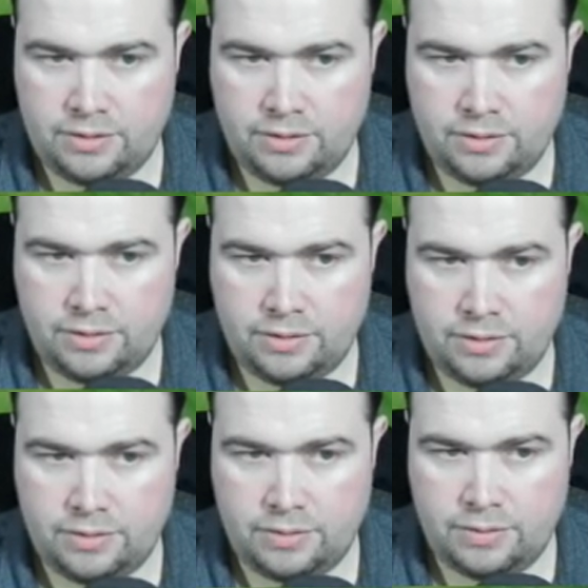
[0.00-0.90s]

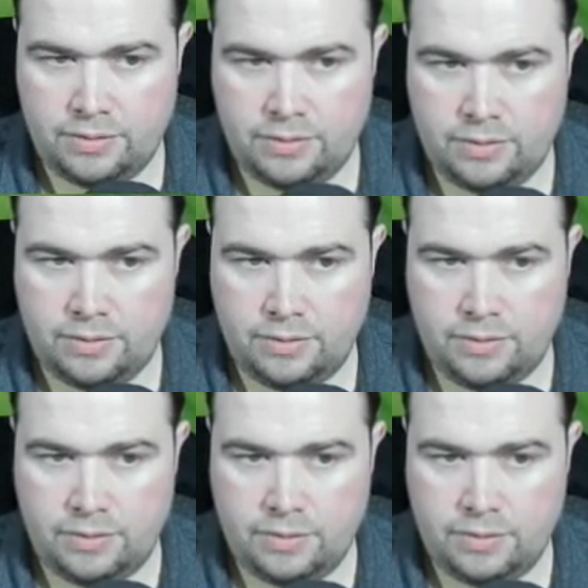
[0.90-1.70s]
(no one is talking)